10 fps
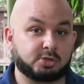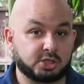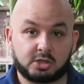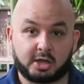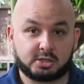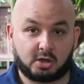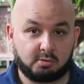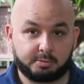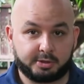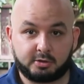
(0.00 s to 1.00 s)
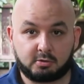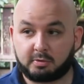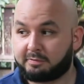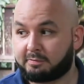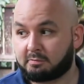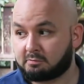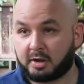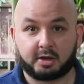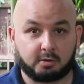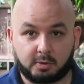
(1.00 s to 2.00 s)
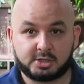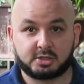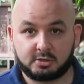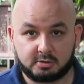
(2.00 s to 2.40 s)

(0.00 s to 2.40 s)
just like Thai women do with regular Western